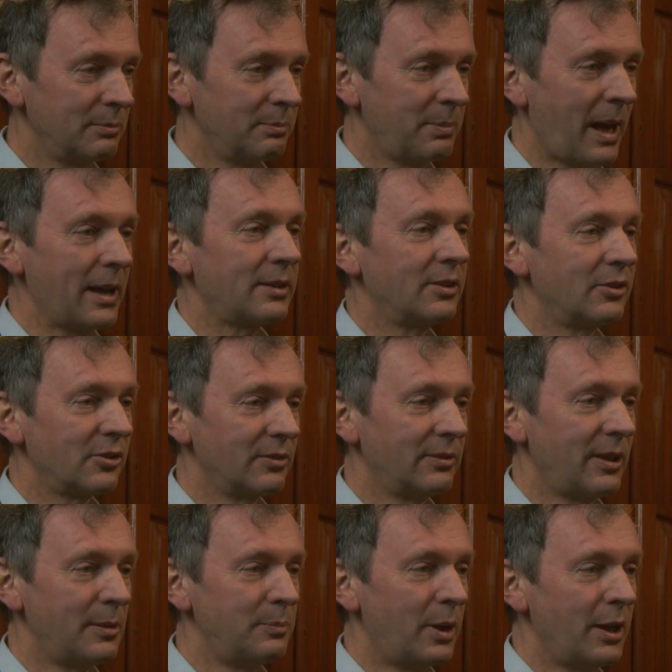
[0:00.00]
patterns of
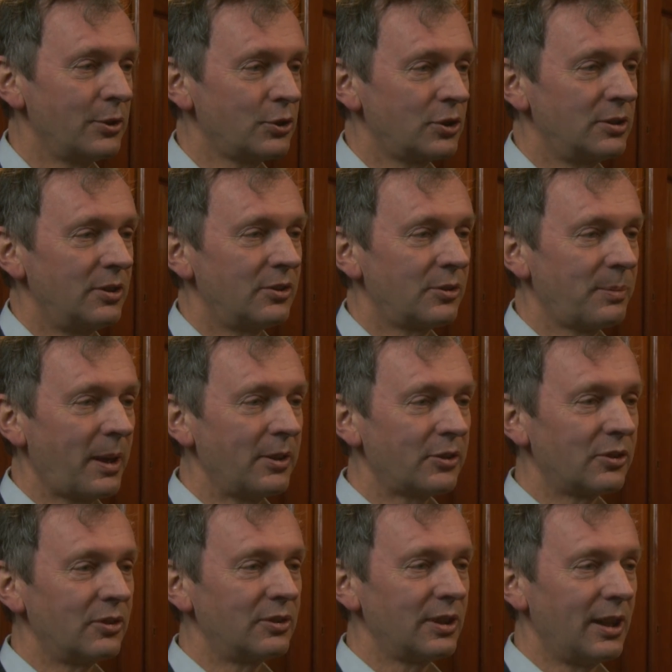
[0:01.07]
vibration in
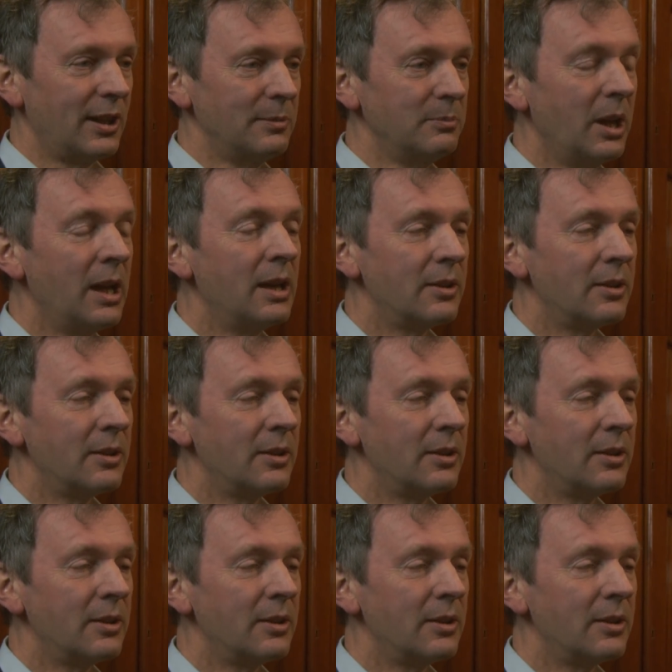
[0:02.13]
space and time.